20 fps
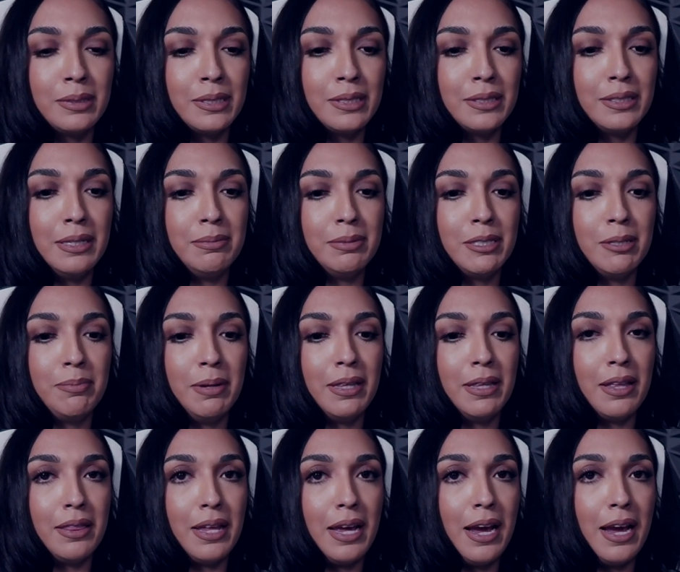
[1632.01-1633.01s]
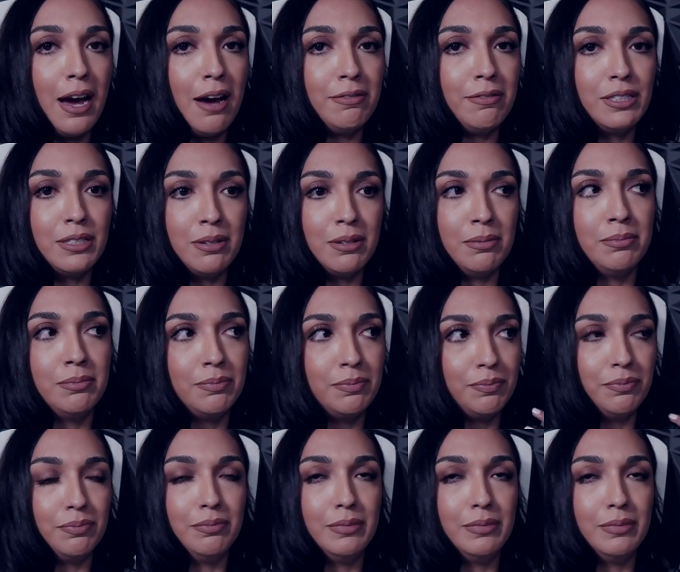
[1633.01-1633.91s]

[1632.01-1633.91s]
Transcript: It seems to be that they have some